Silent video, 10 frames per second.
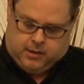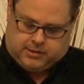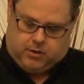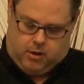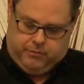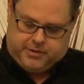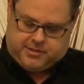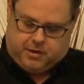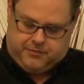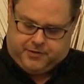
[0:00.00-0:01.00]
So, on the
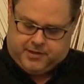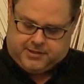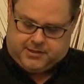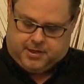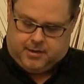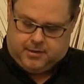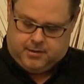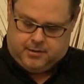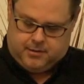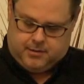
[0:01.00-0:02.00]
surface,
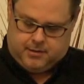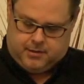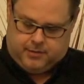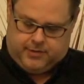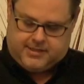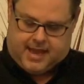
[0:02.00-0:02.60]
this